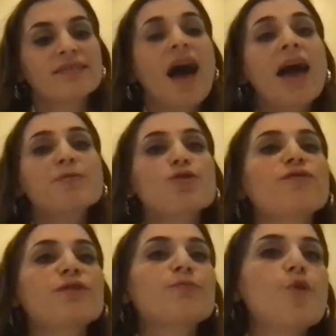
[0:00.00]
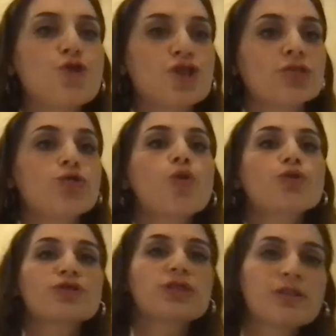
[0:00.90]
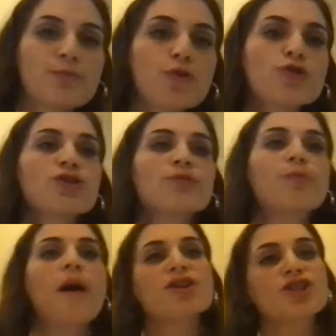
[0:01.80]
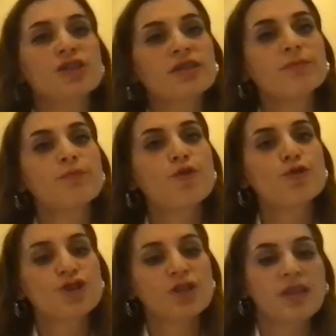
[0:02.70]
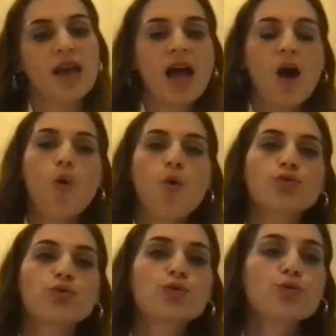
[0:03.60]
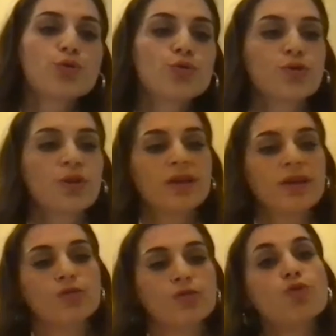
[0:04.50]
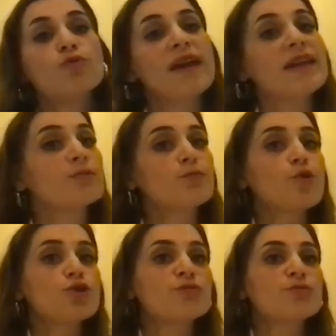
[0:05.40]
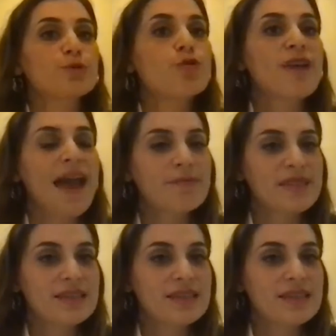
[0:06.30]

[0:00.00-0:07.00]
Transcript: types of immersion: total immersion, partial immersion, or two-way immersion programs.